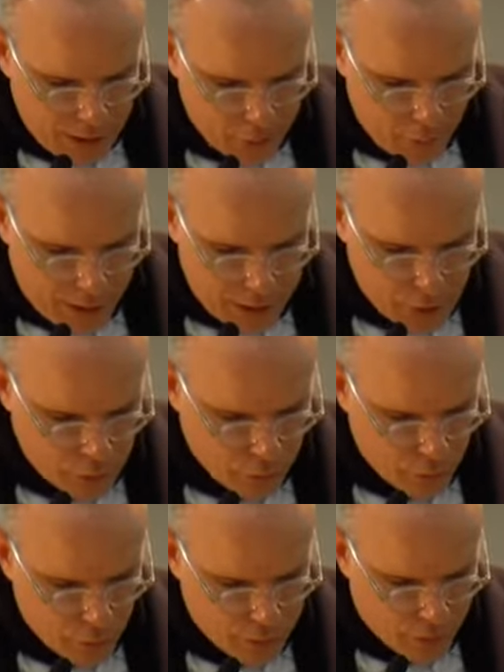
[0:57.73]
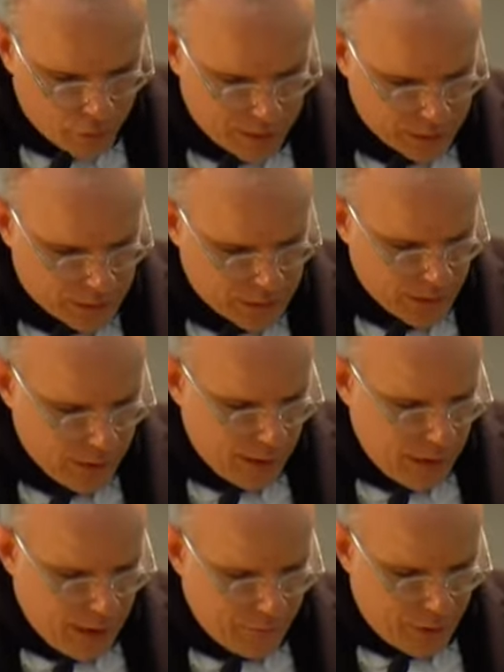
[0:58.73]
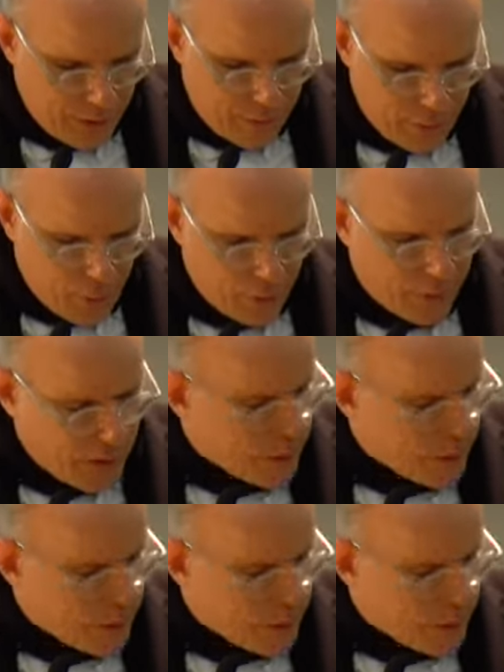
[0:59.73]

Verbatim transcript: in relation to human rights. A very, very warm